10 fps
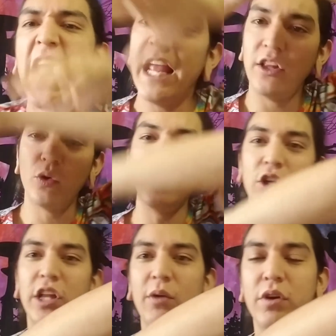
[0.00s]
It literally
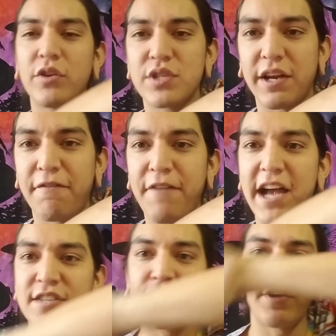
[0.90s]
looked like one of those, like,
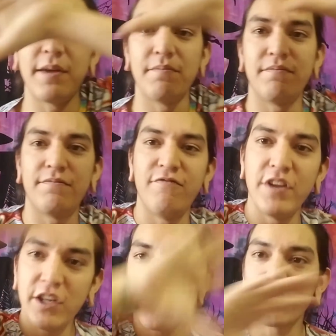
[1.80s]
fast frame
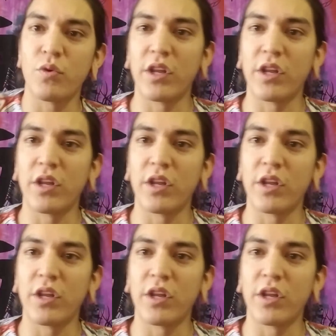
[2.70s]
videos